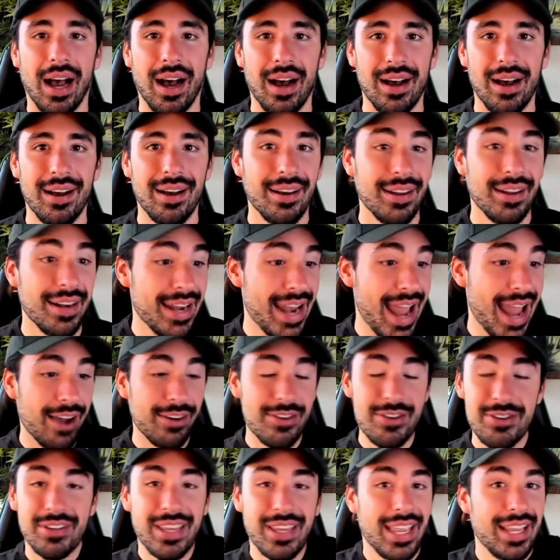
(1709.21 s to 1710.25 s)
Uh, now
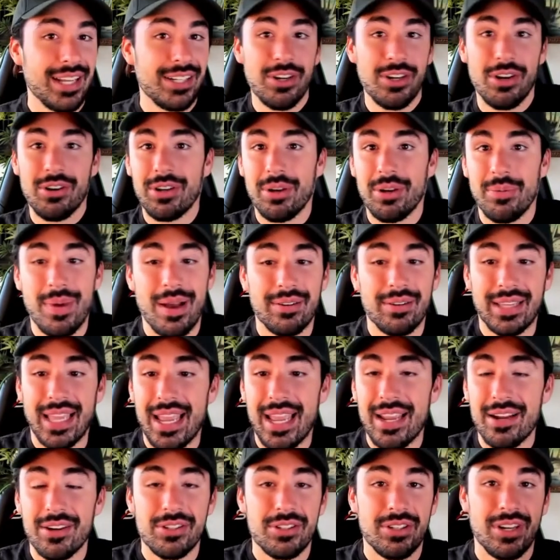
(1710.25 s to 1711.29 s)
you can't joke about
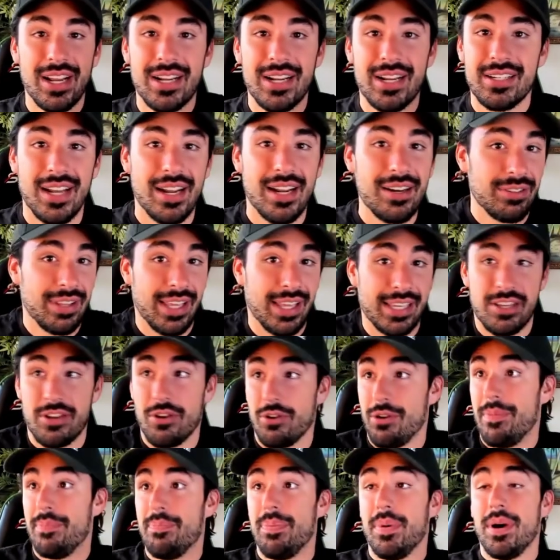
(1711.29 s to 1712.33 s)
gay or transgender like
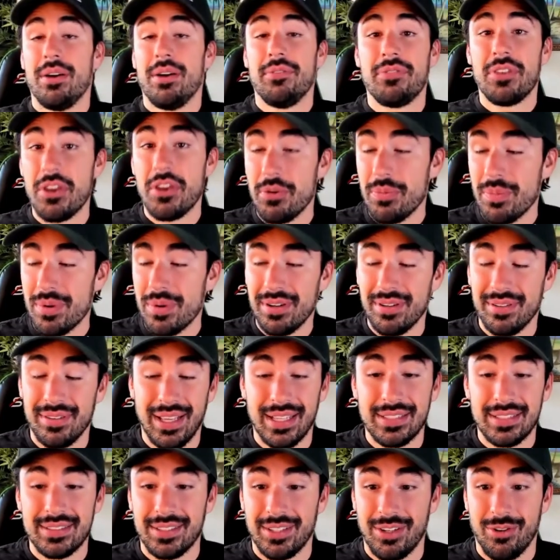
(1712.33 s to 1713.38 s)
you're above humor.
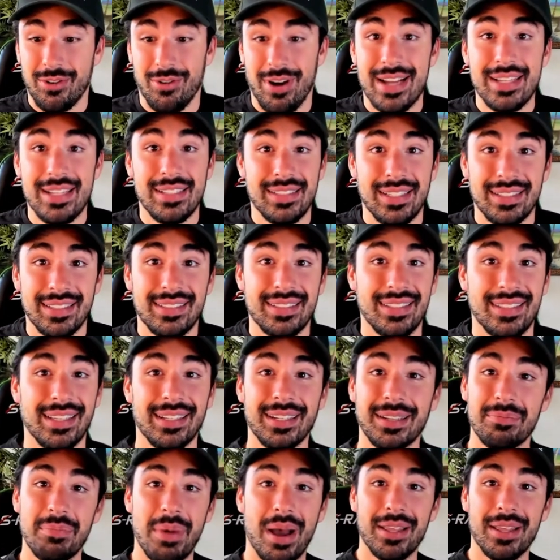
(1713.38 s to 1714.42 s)
That's the craziest
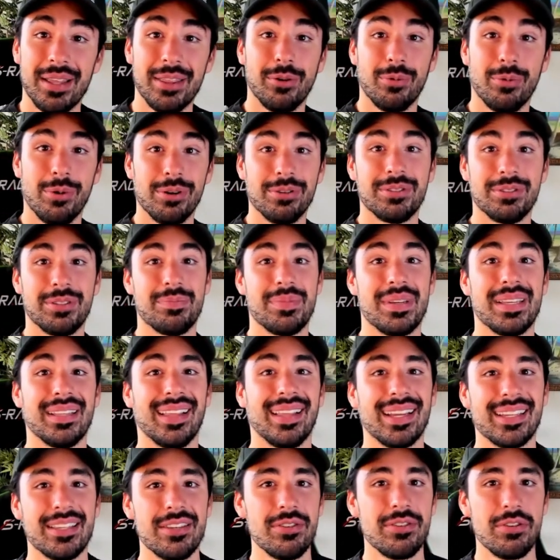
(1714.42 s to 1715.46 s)
thing in, my, in the world to me.
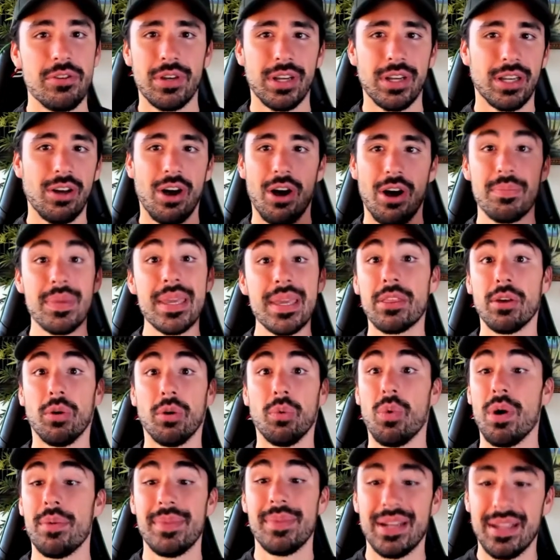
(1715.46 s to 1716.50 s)
Like you, you could call me the
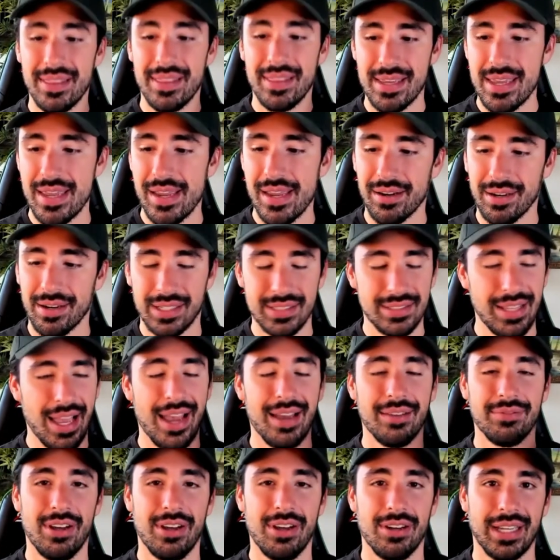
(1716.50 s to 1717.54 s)
woman of the year because I
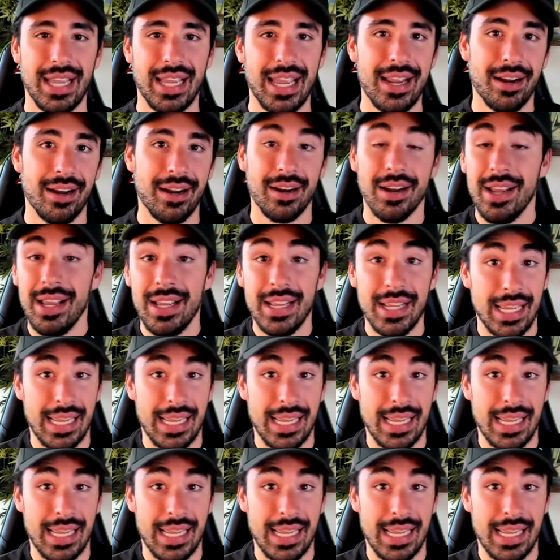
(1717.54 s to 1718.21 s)
have long hair.